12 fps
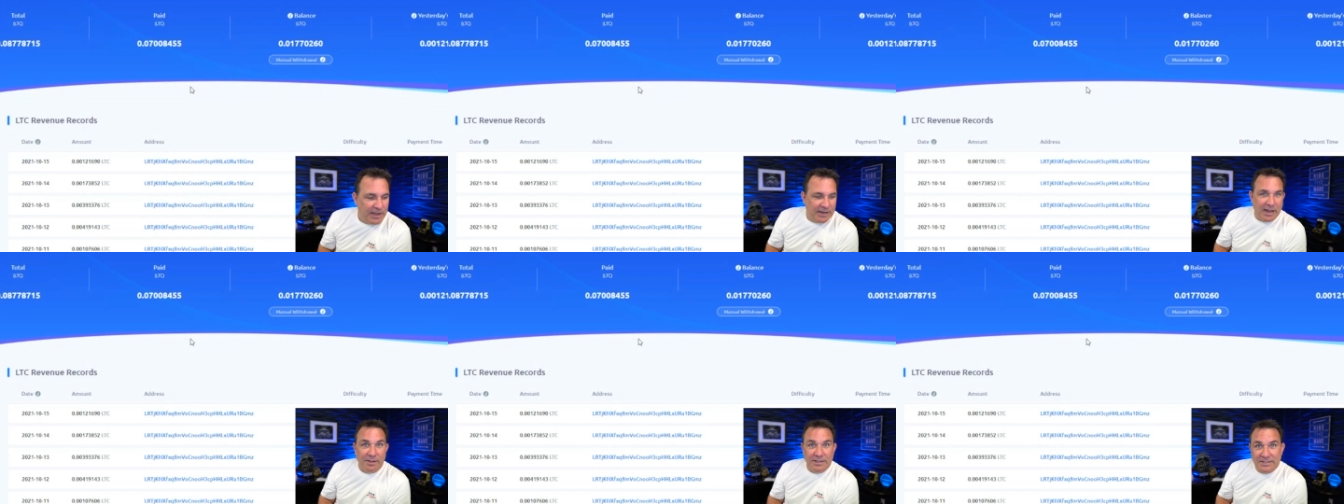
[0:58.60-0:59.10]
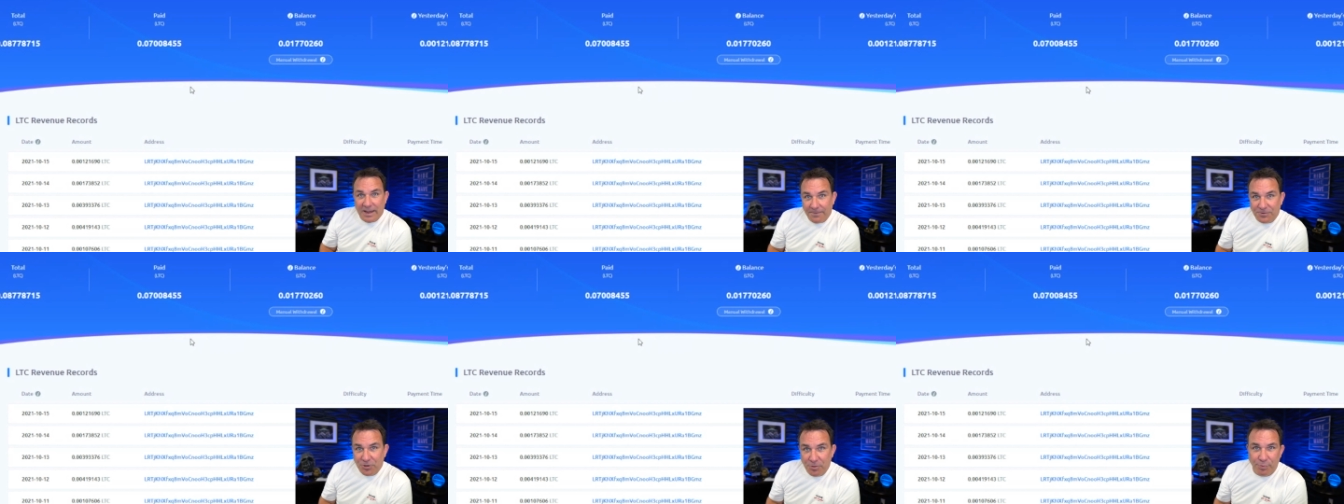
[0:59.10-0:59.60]
Now this
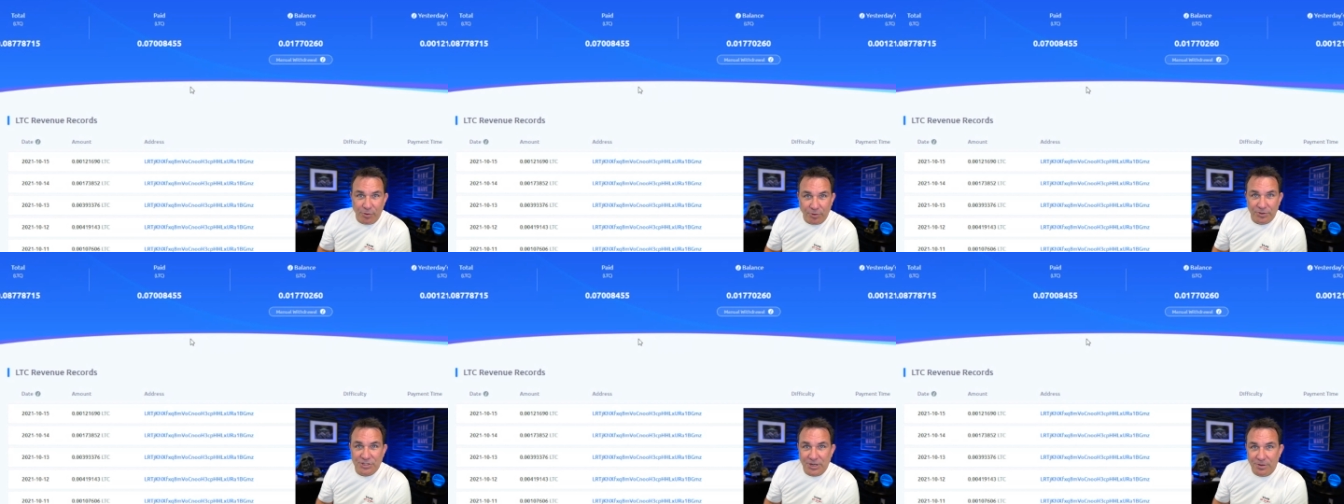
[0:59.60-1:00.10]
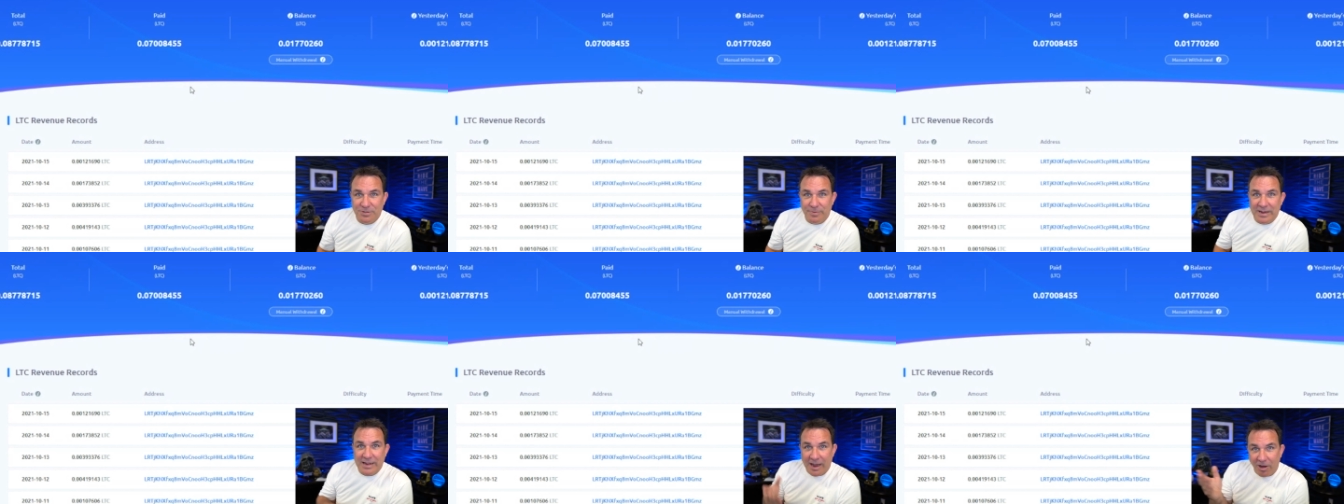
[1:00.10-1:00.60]
F two pool shows
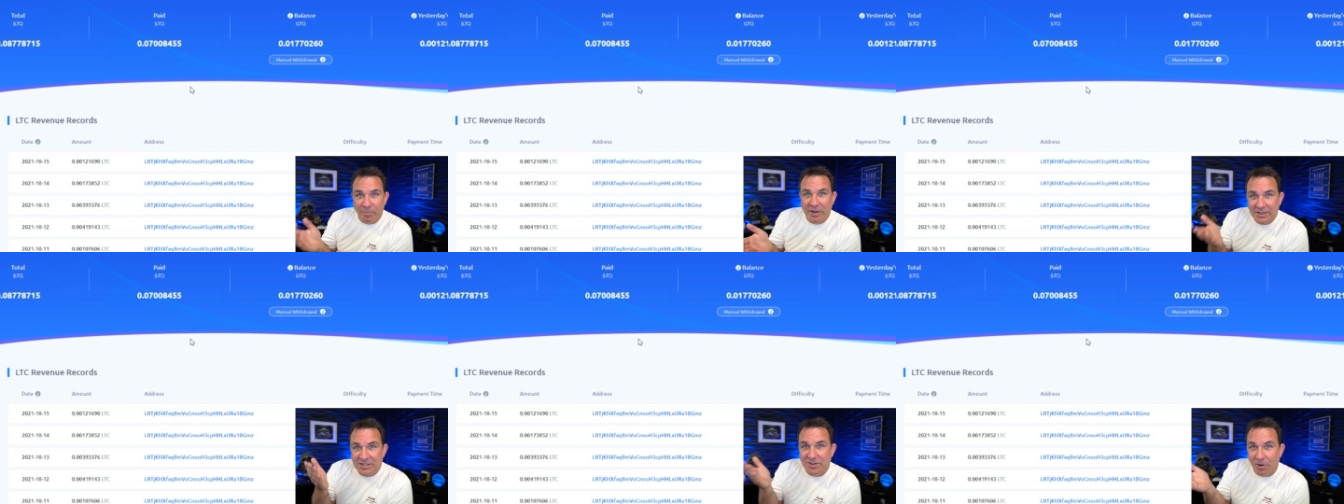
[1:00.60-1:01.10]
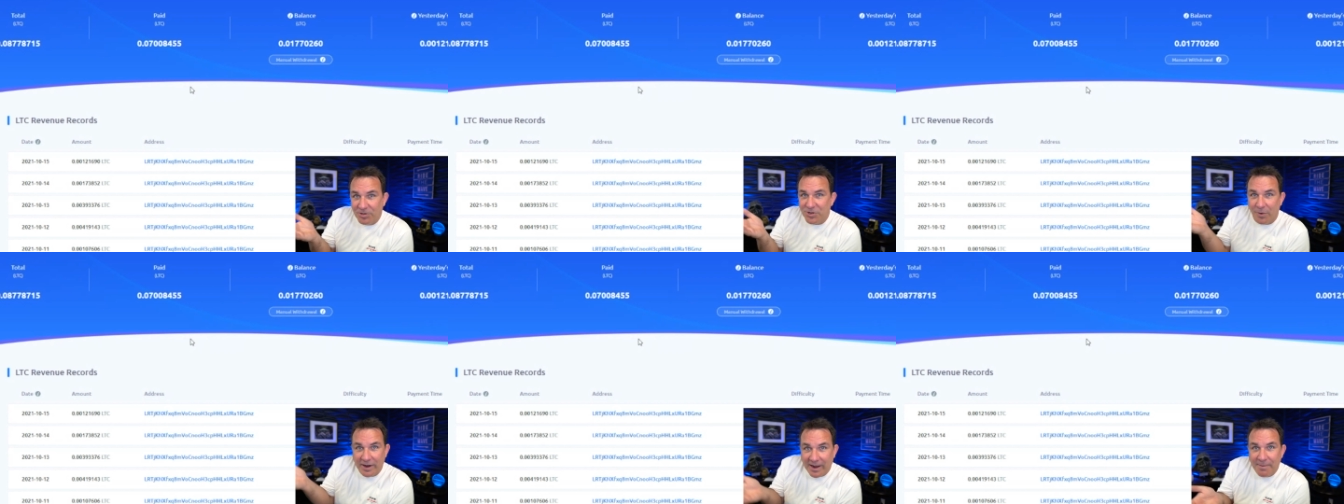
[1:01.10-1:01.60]
me how much
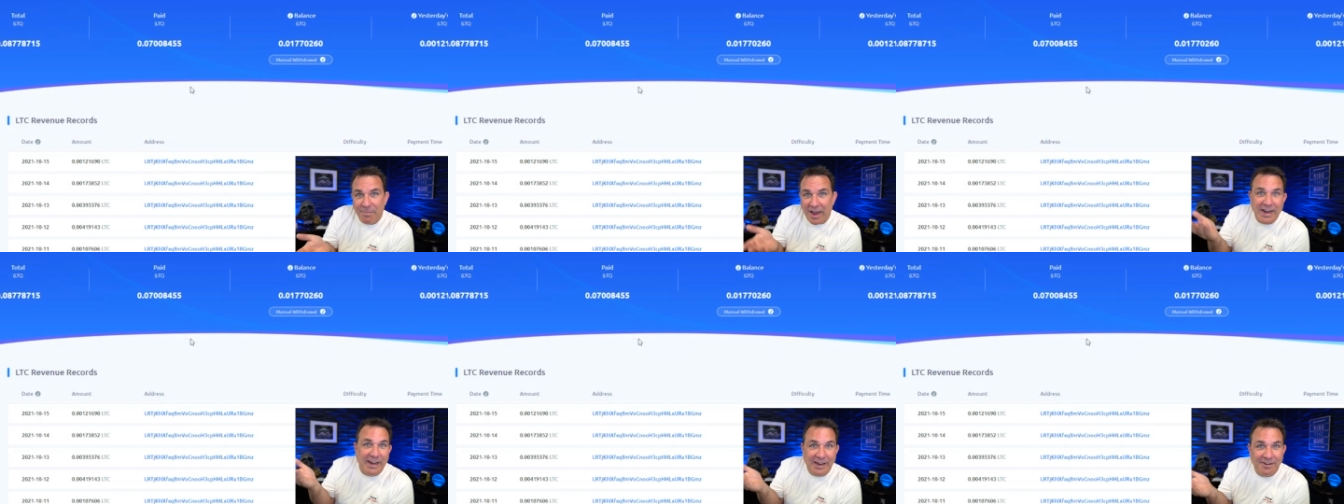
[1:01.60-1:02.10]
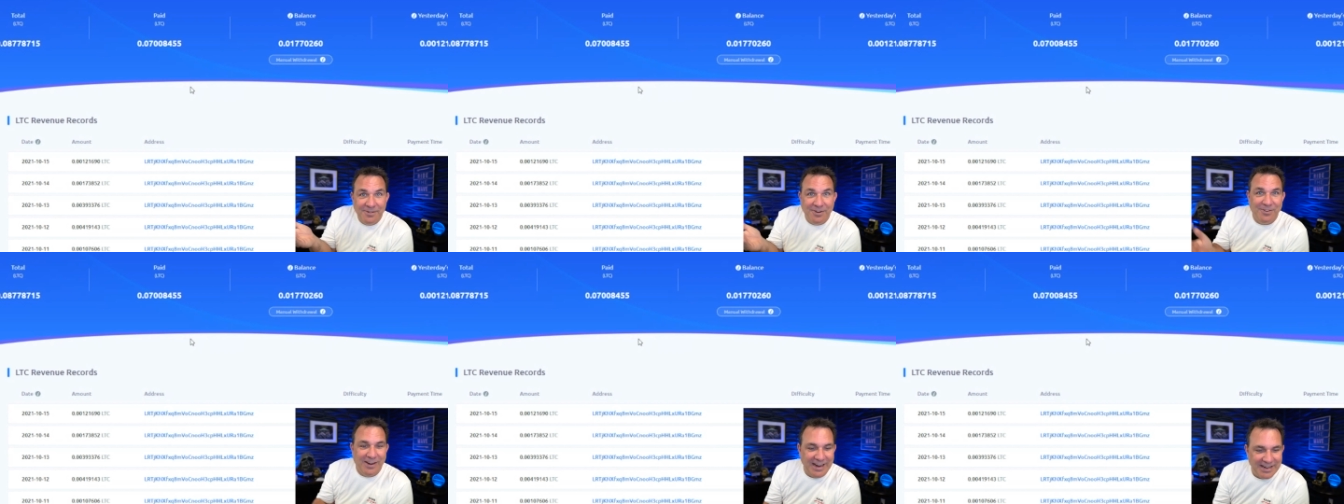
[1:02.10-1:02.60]
Dogecoin I'm mining,
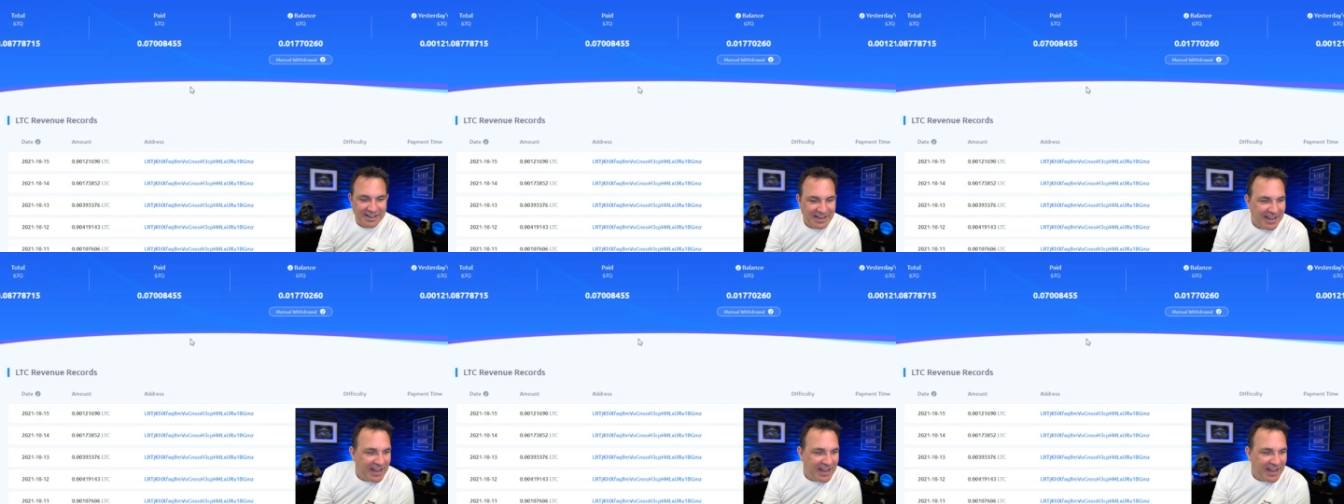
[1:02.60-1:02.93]
right?